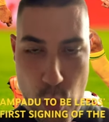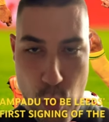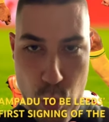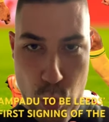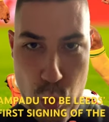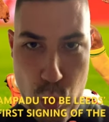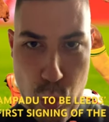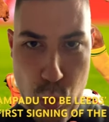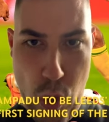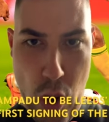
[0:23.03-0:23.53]

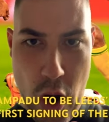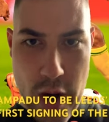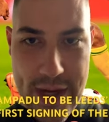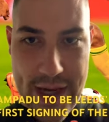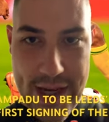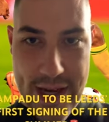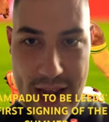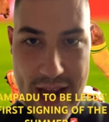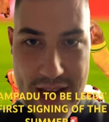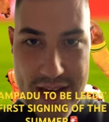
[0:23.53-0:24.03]
what are
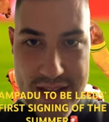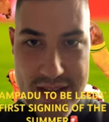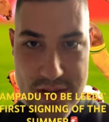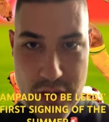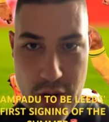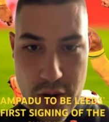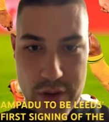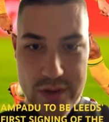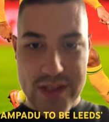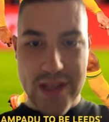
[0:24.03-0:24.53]
your guys'
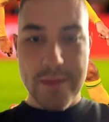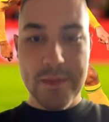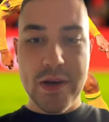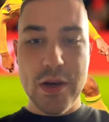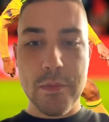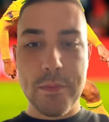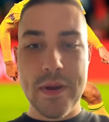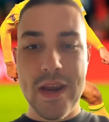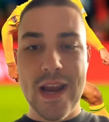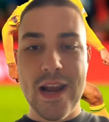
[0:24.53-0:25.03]
thoughts? Hit
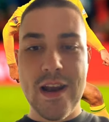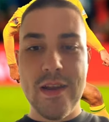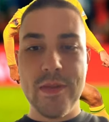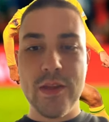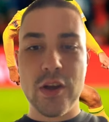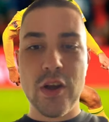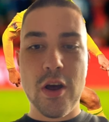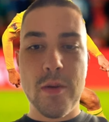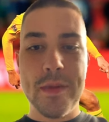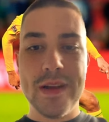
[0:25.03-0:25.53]
me up in
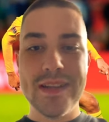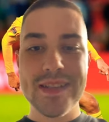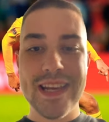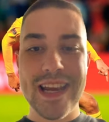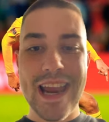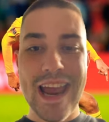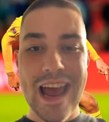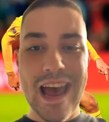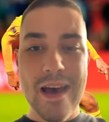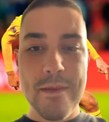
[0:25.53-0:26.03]
the comments.
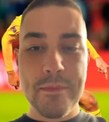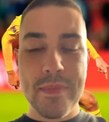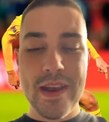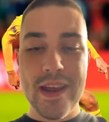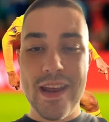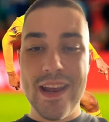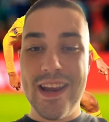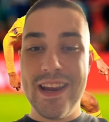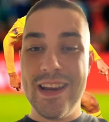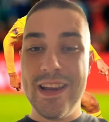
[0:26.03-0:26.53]
Are you
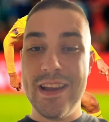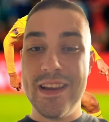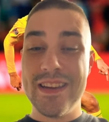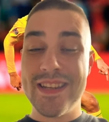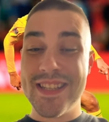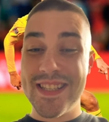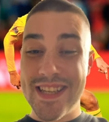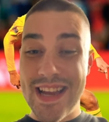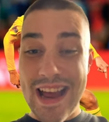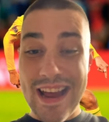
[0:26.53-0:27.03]
happy? Are you
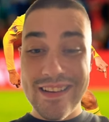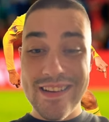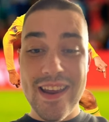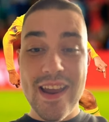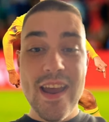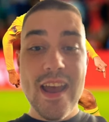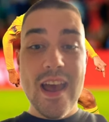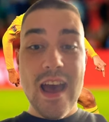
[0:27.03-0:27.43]
sad?